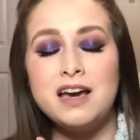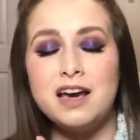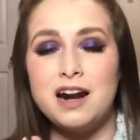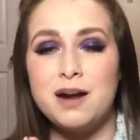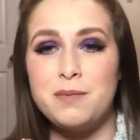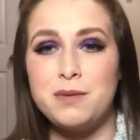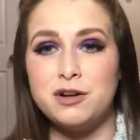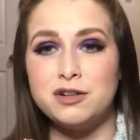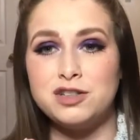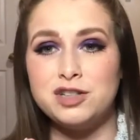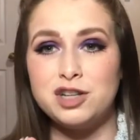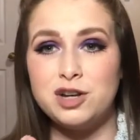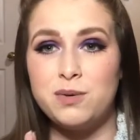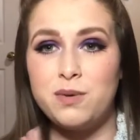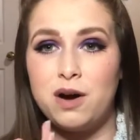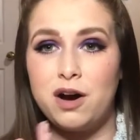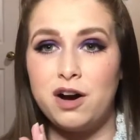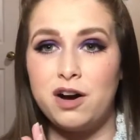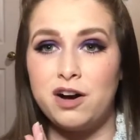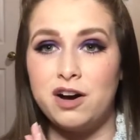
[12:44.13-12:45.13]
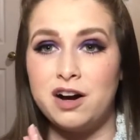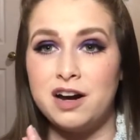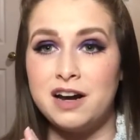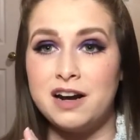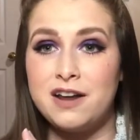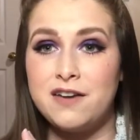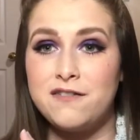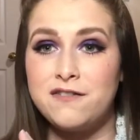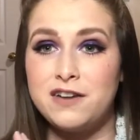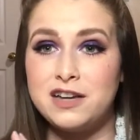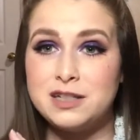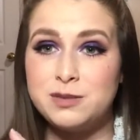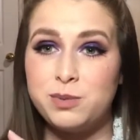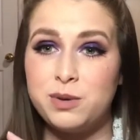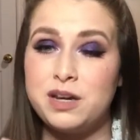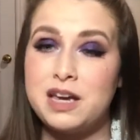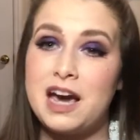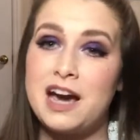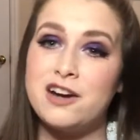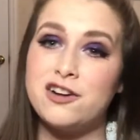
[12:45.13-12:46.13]
and I'm also on
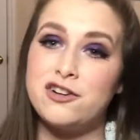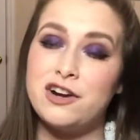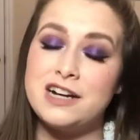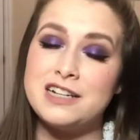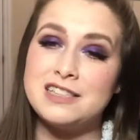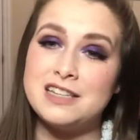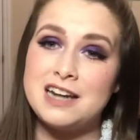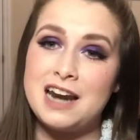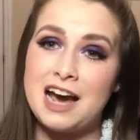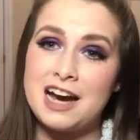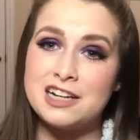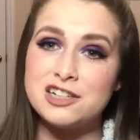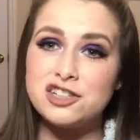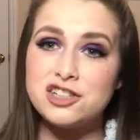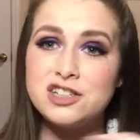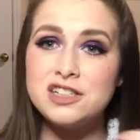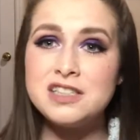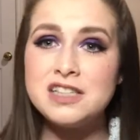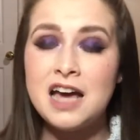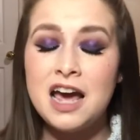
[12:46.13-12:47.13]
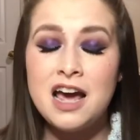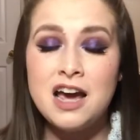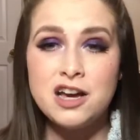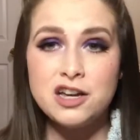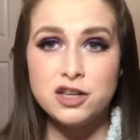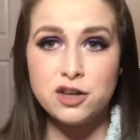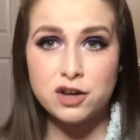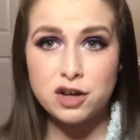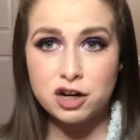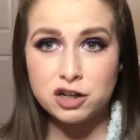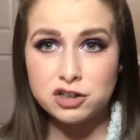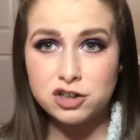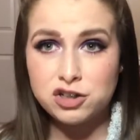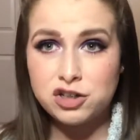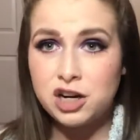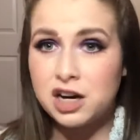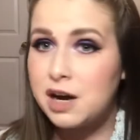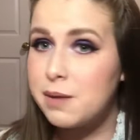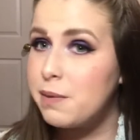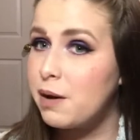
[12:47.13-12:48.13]
Facebook at Grace and Ashes. You can also
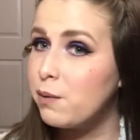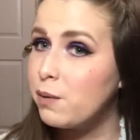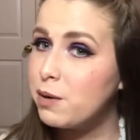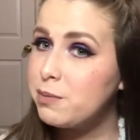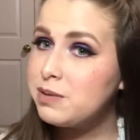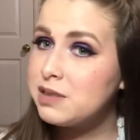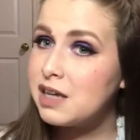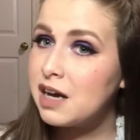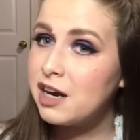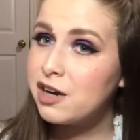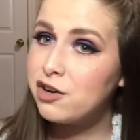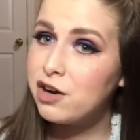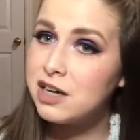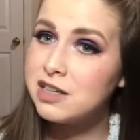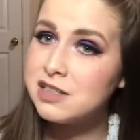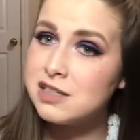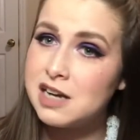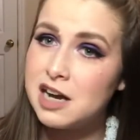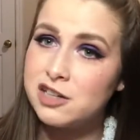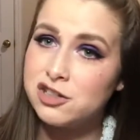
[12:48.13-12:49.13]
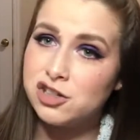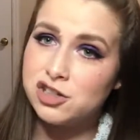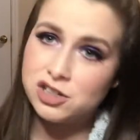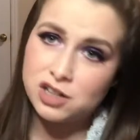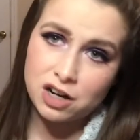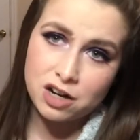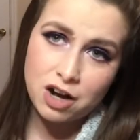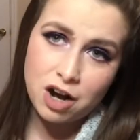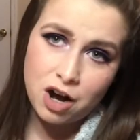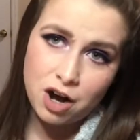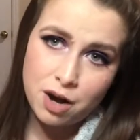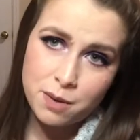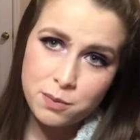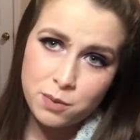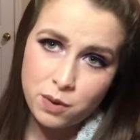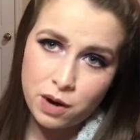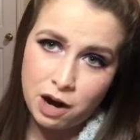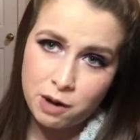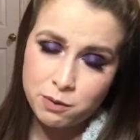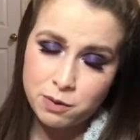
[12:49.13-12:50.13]
check out my website, graceandashes.com,
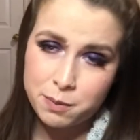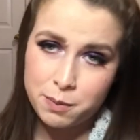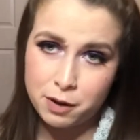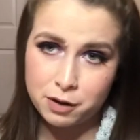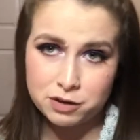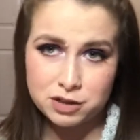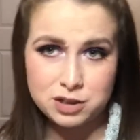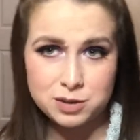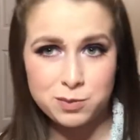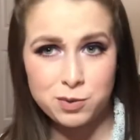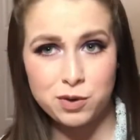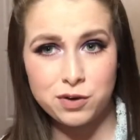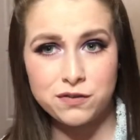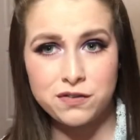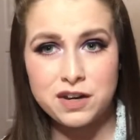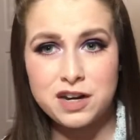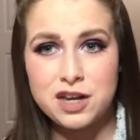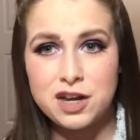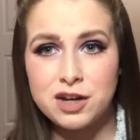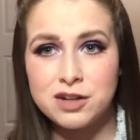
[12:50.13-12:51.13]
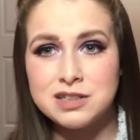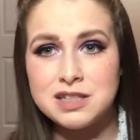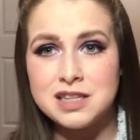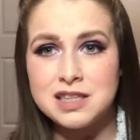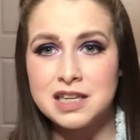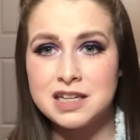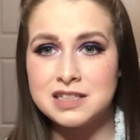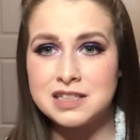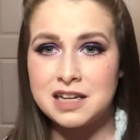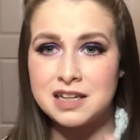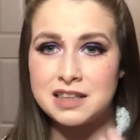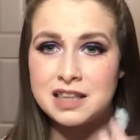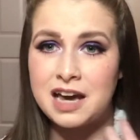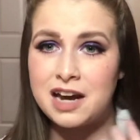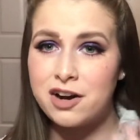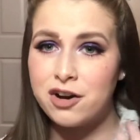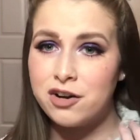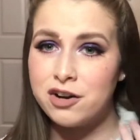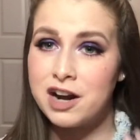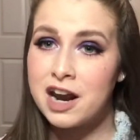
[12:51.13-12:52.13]
where I will post more videos and things like
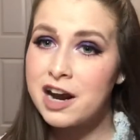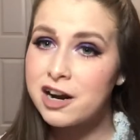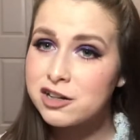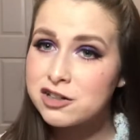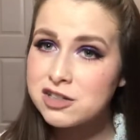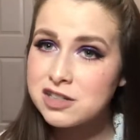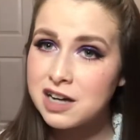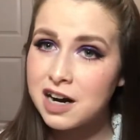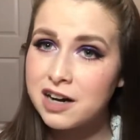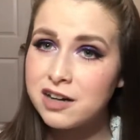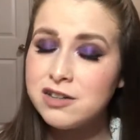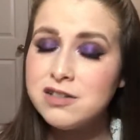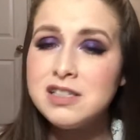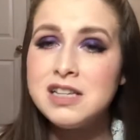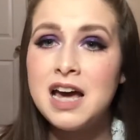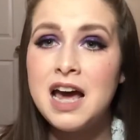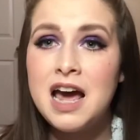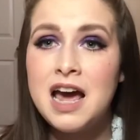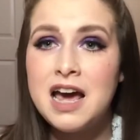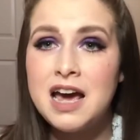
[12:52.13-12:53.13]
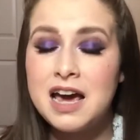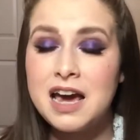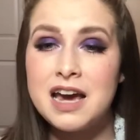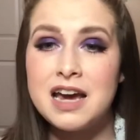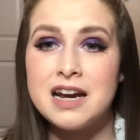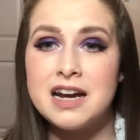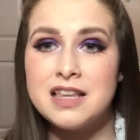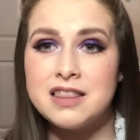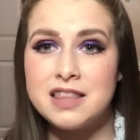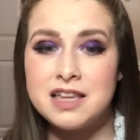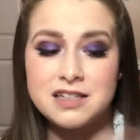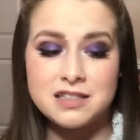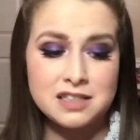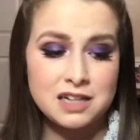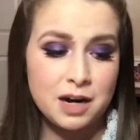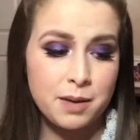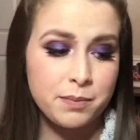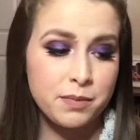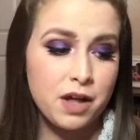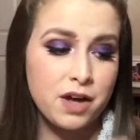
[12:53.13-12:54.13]
that on hairstyles and things
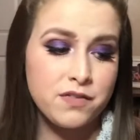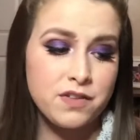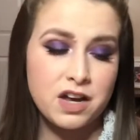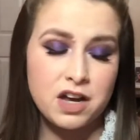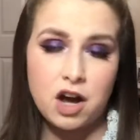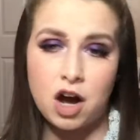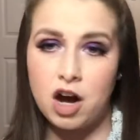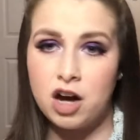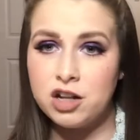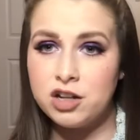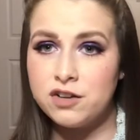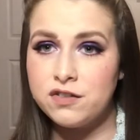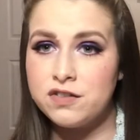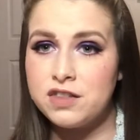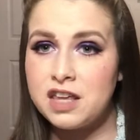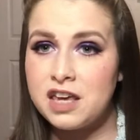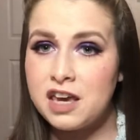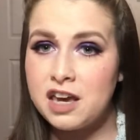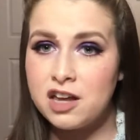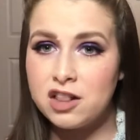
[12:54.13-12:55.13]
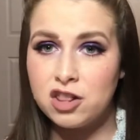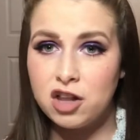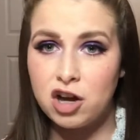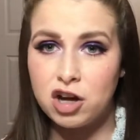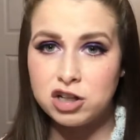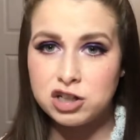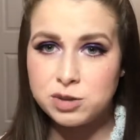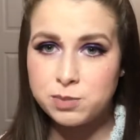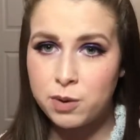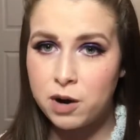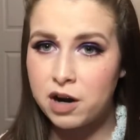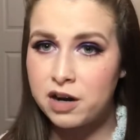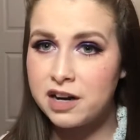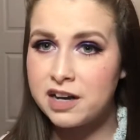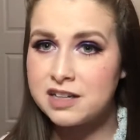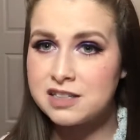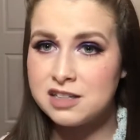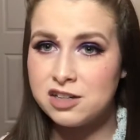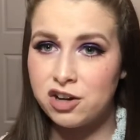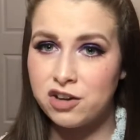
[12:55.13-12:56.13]
that I'm loving, all of the Launch
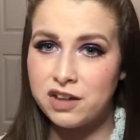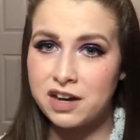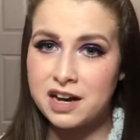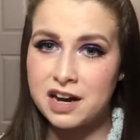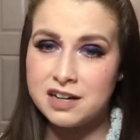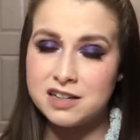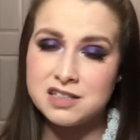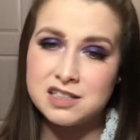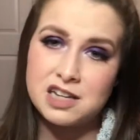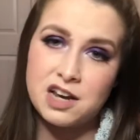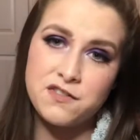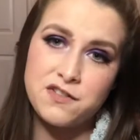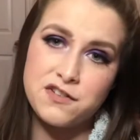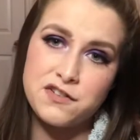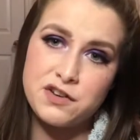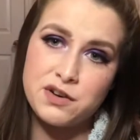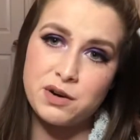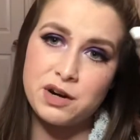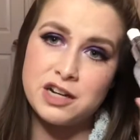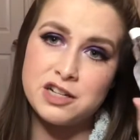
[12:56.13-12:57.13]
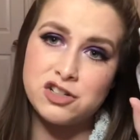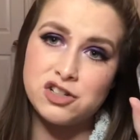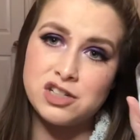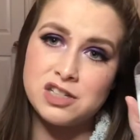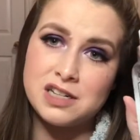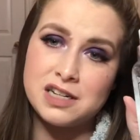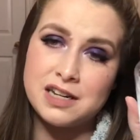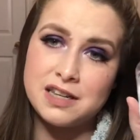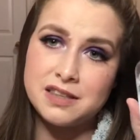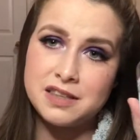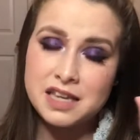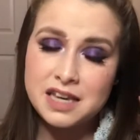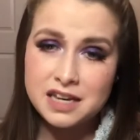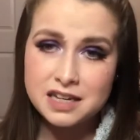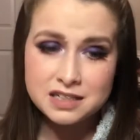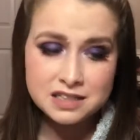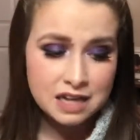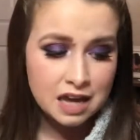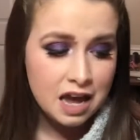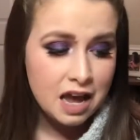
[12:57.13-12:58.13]
products and all that kind of stuff. If you're interested in these,